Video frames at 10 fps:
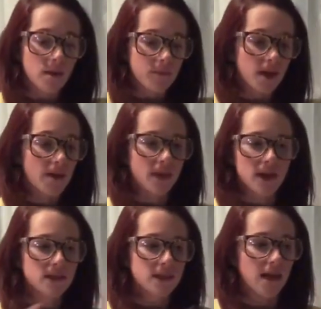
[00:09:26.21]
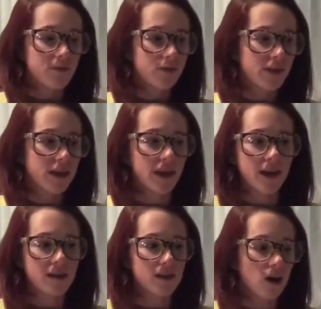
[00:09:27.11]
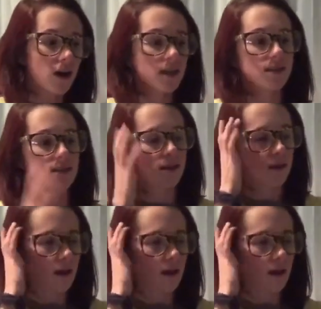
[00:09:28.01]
But yeah, that is everything I got.